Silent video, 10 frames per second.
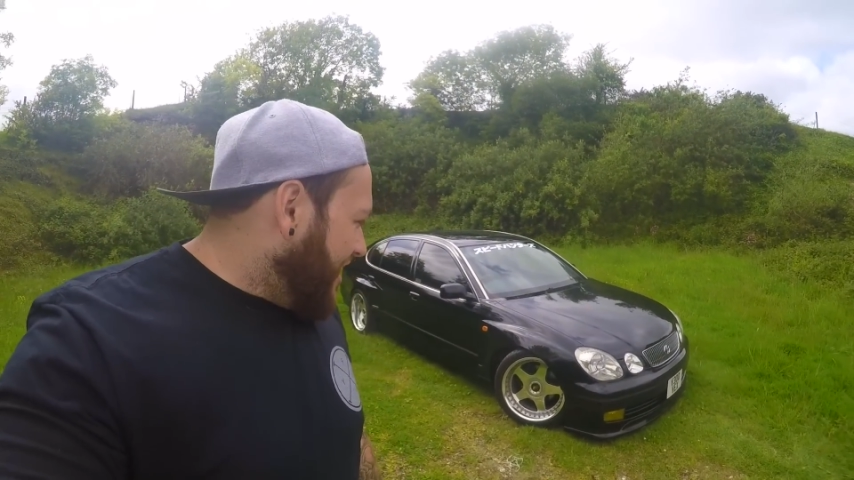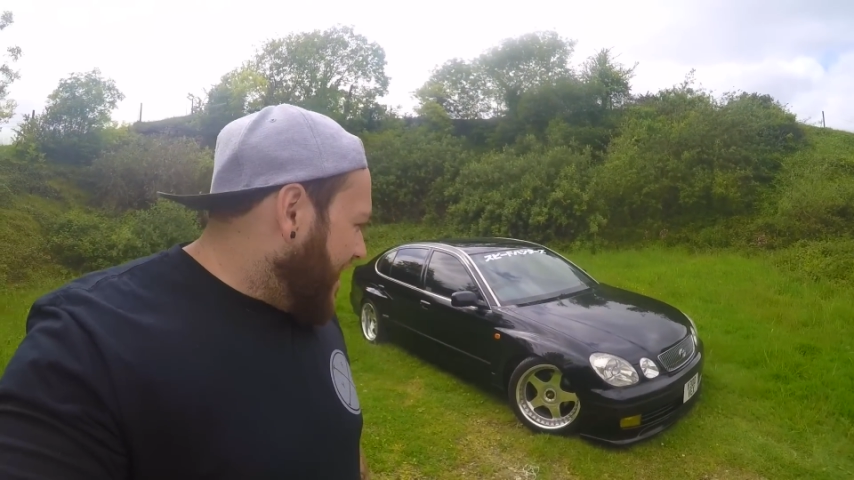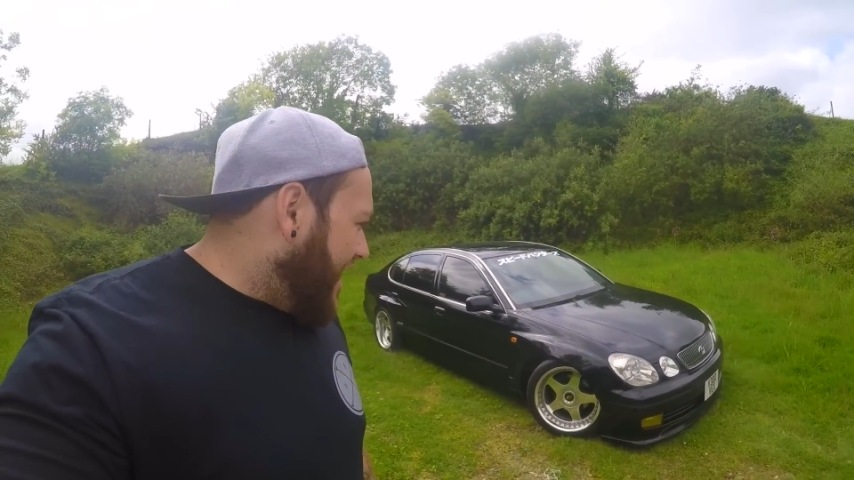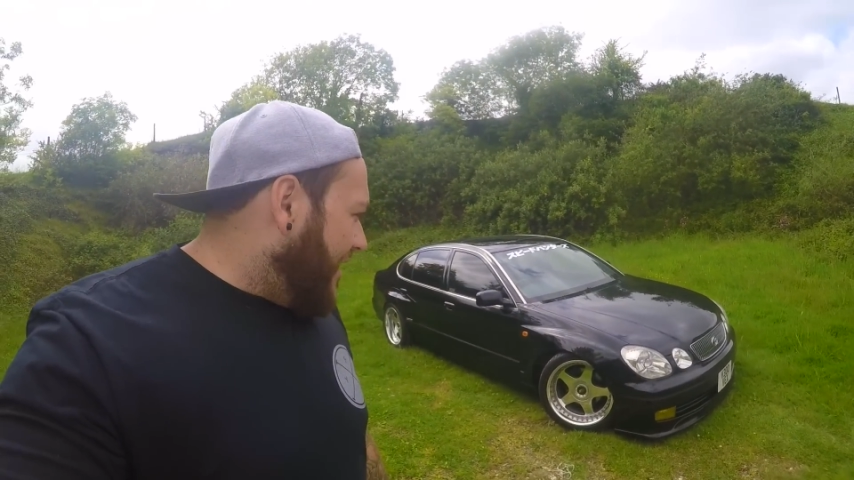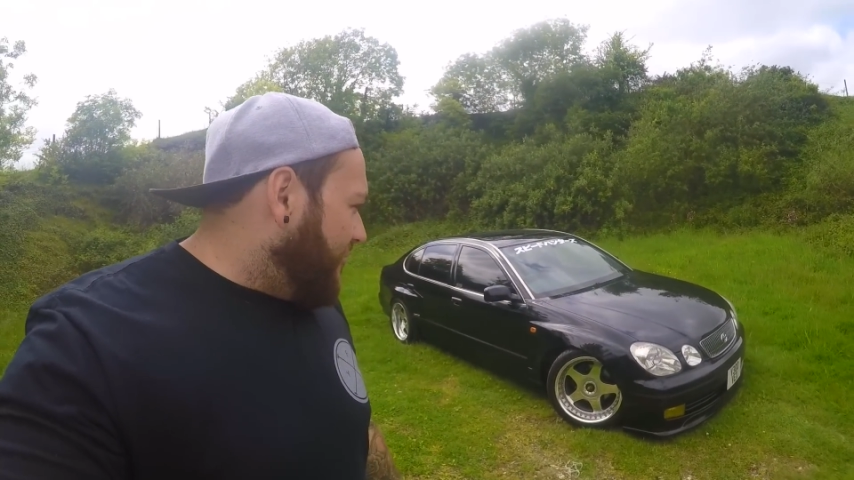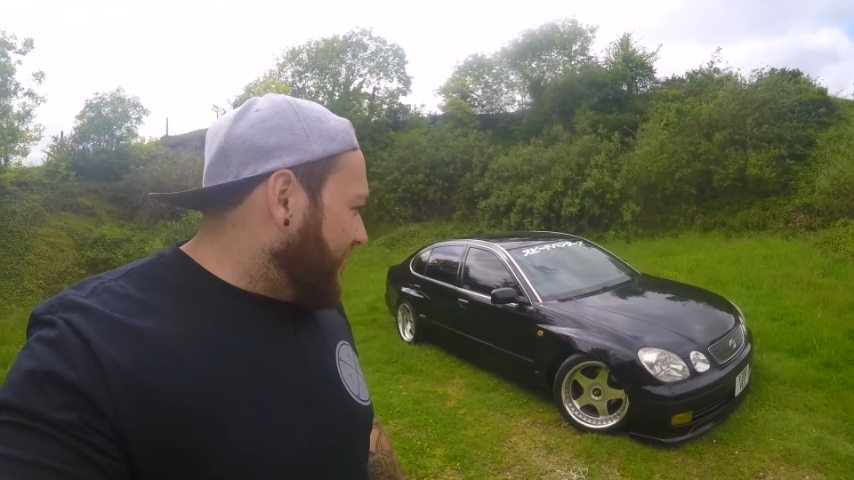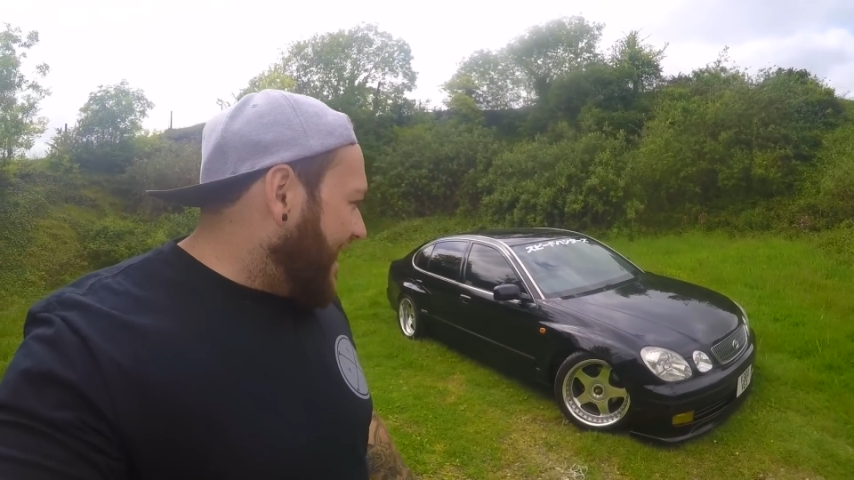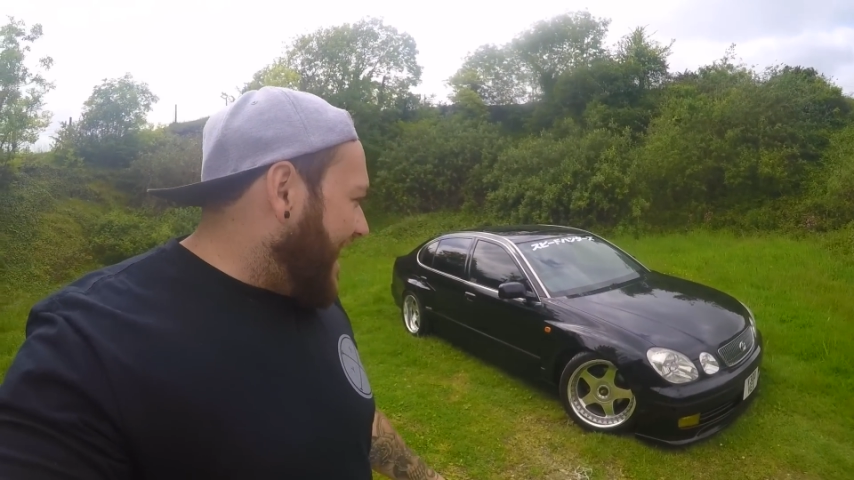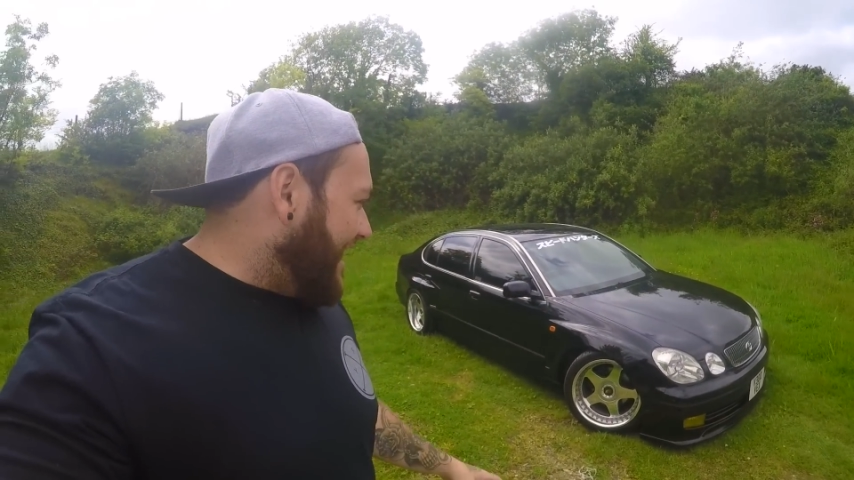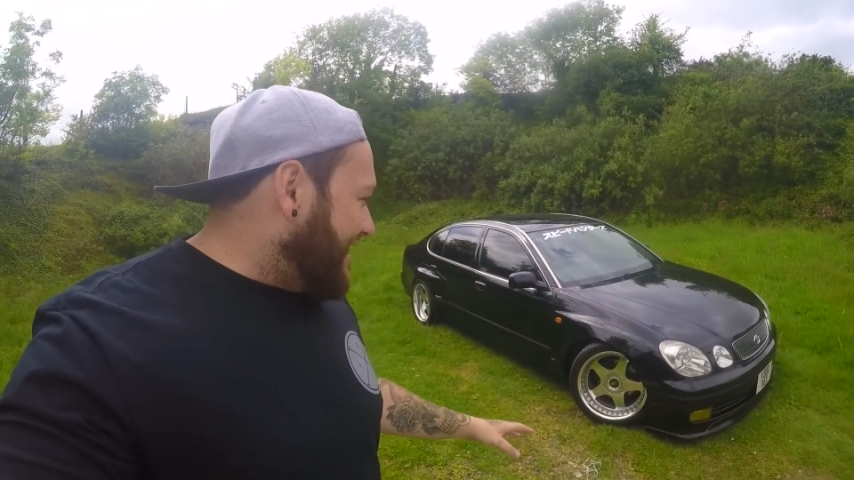
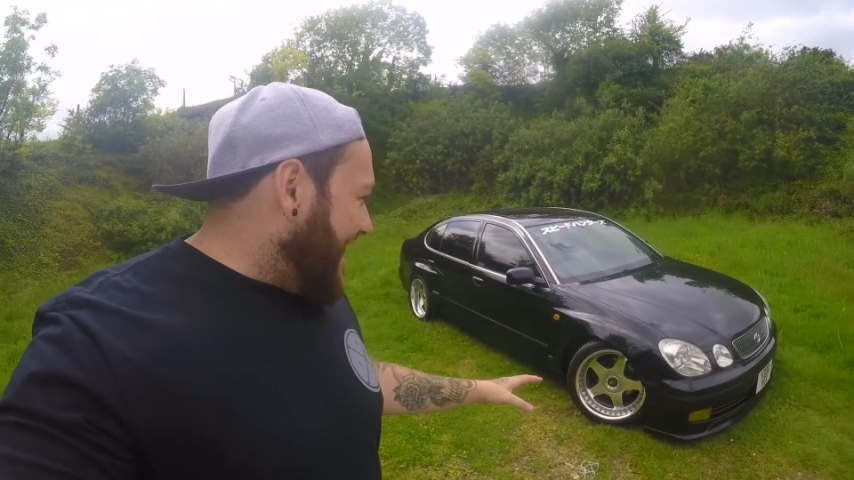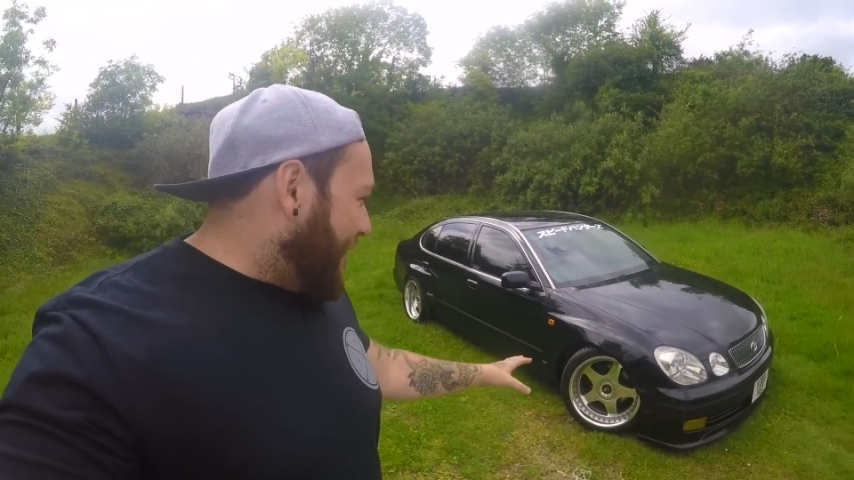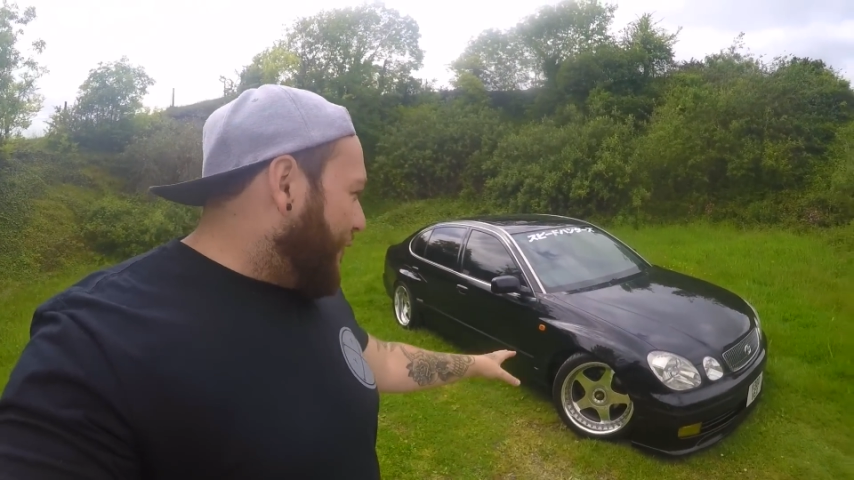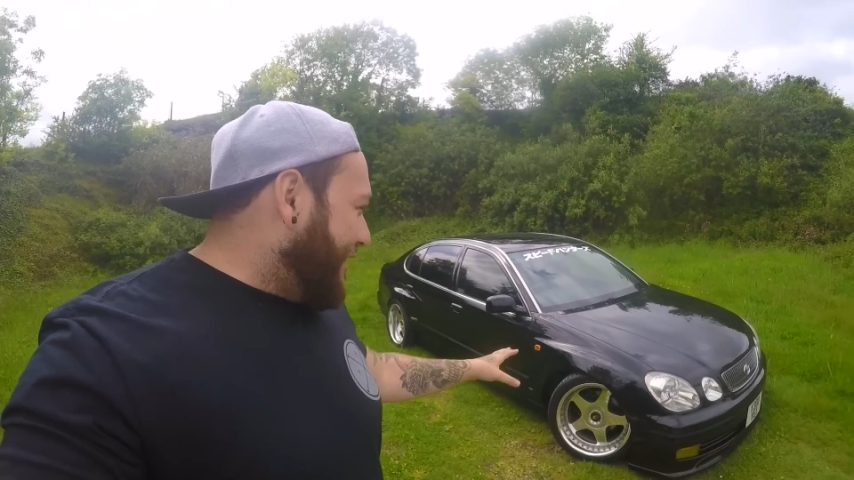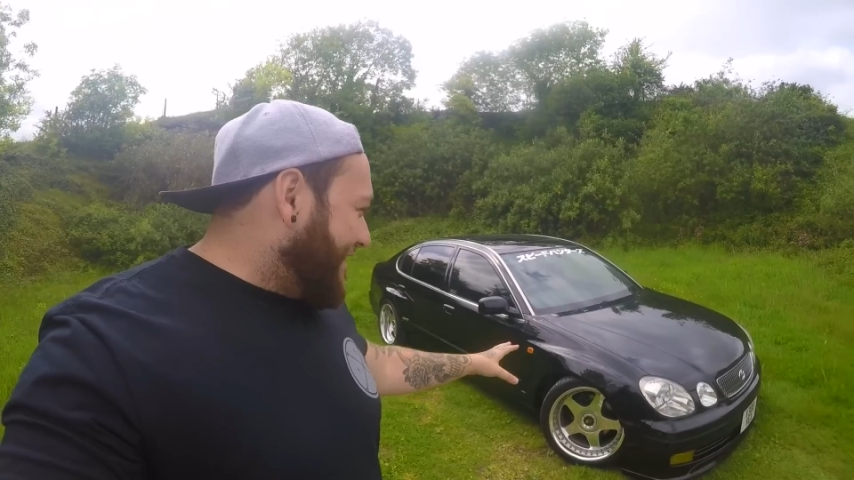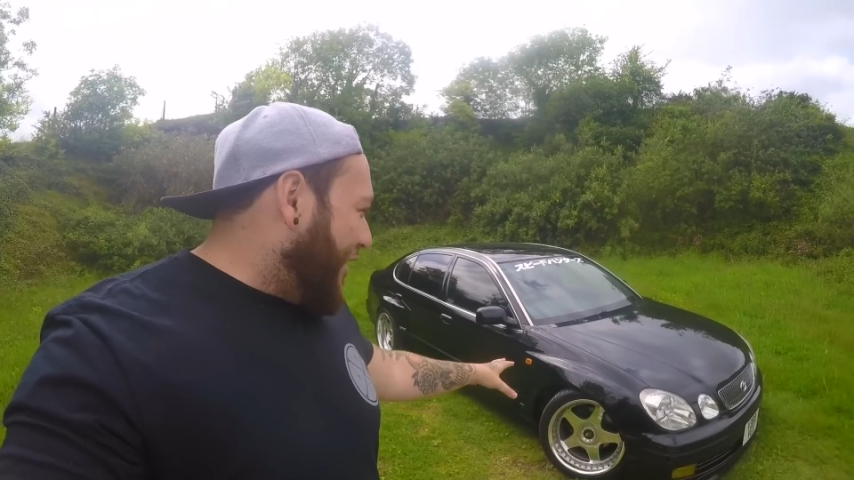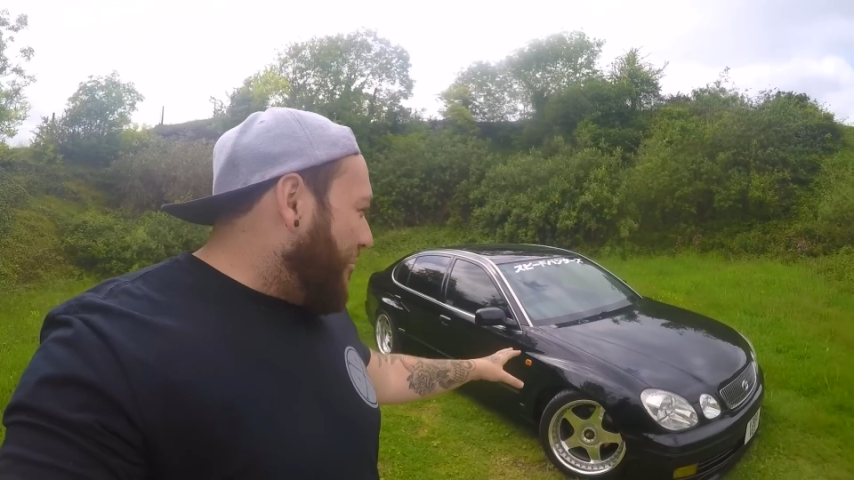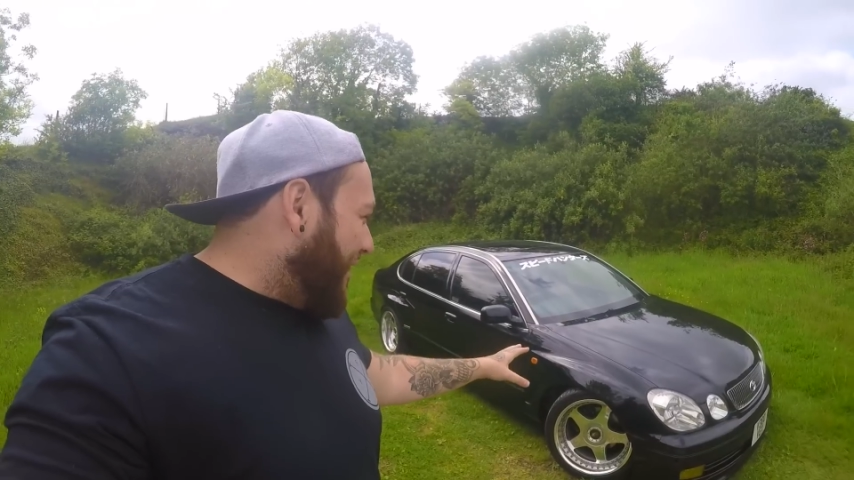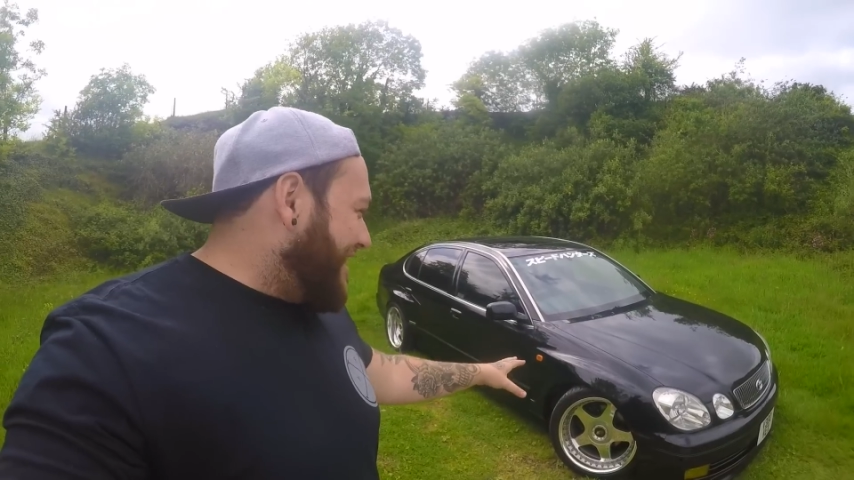and every time I